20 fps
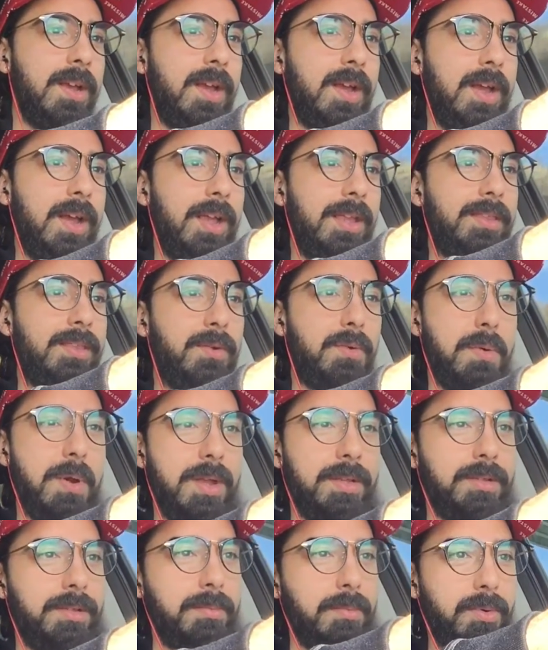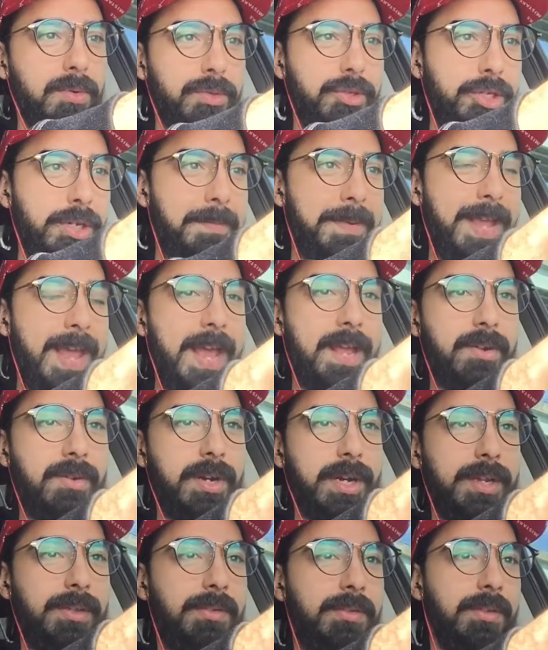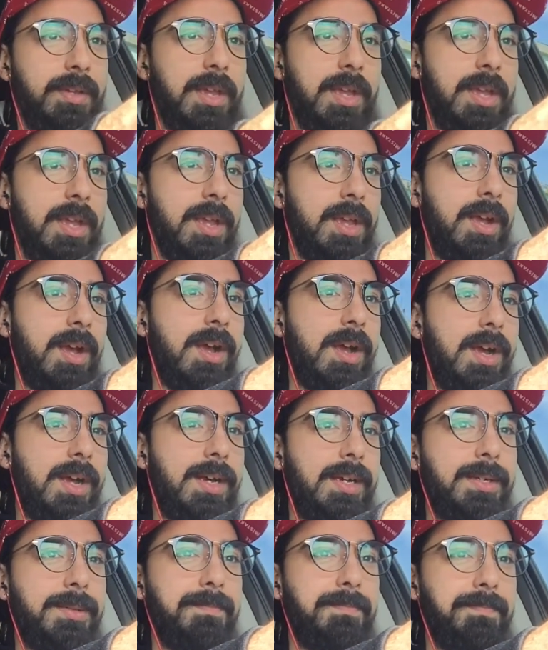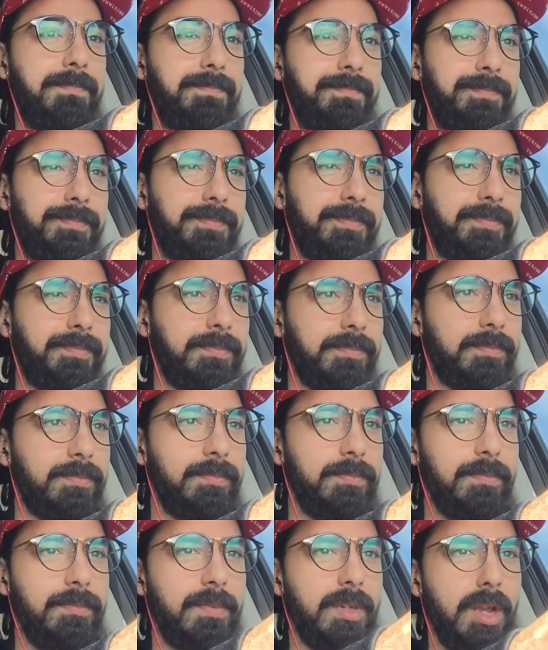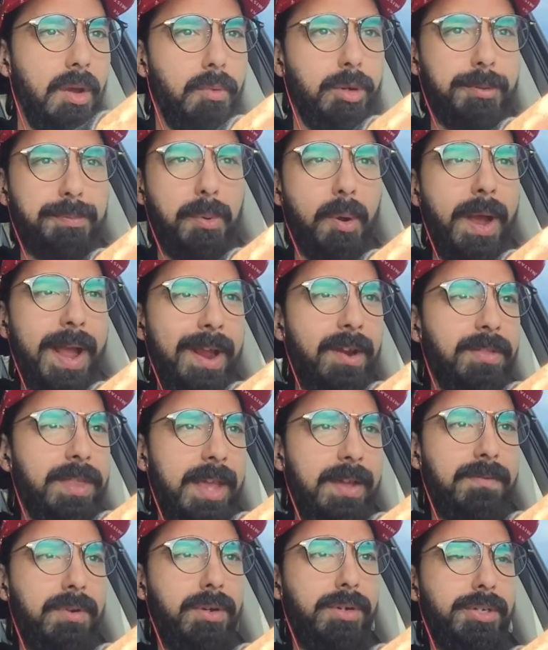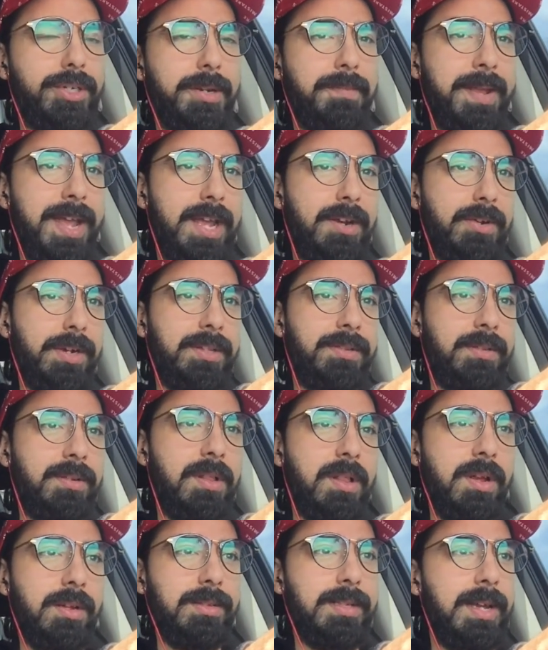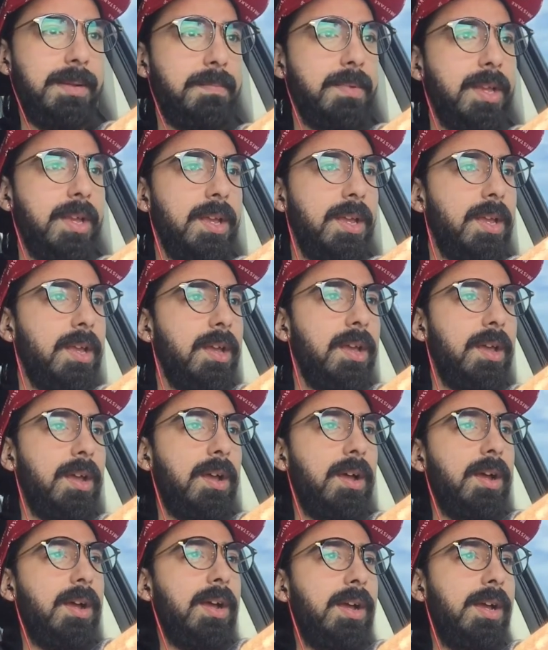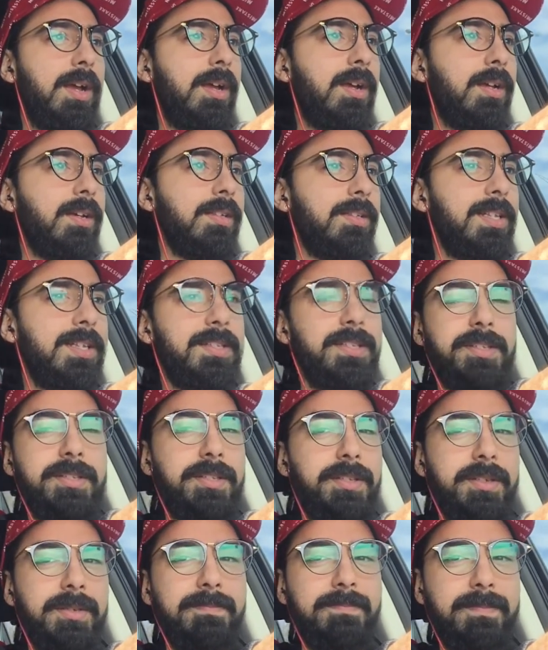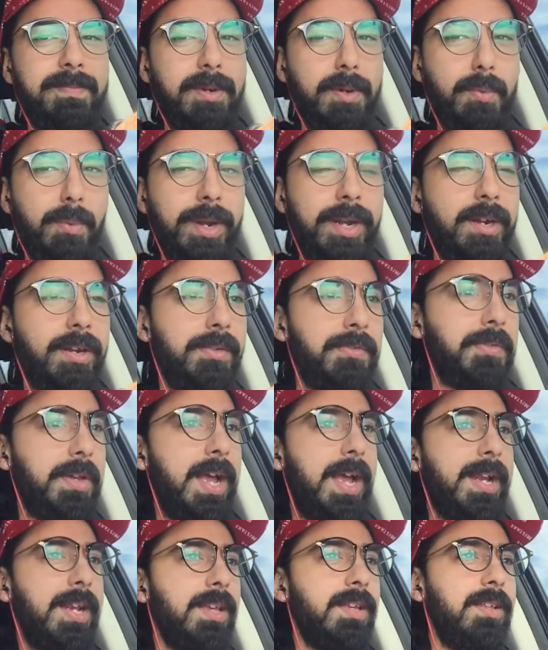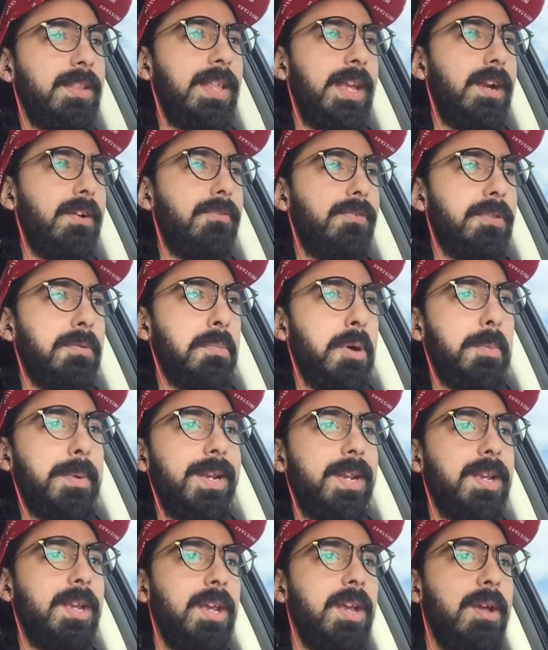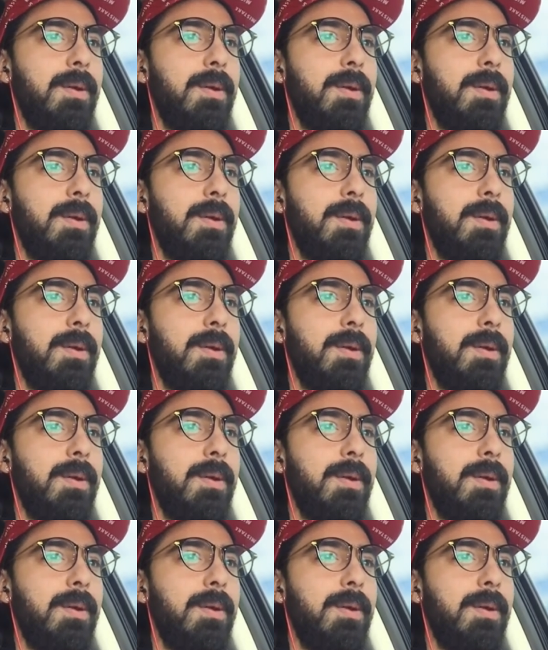Uh, threw on some old Jimi Hendrix, um, which boy, I don't think I've heard Jimi Hendrix in a long time. Uh, that's a, a, weird aside there for the moment.